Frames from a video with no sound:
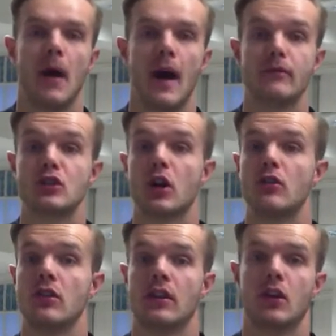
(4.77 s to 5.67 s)
I've just got
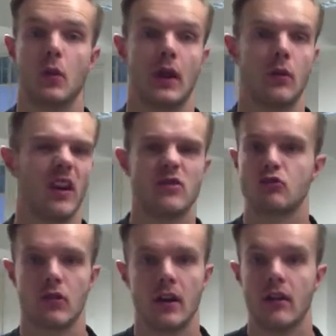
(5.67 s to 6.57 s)
another quick one. I'm just
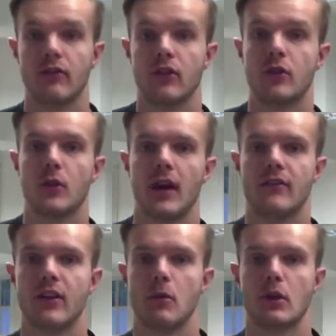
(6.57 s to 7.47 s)
running a few
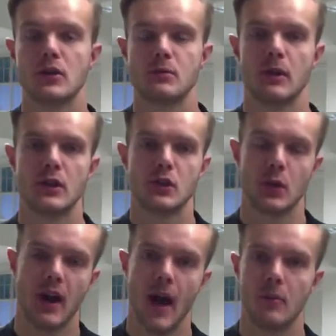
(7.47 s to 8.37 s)
video blogs this morning, just
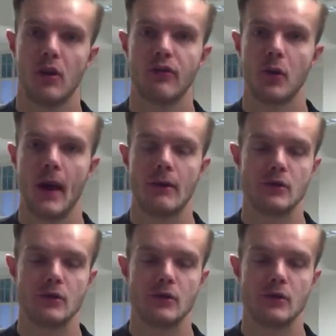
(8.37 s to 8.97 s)
want to hammer a few out.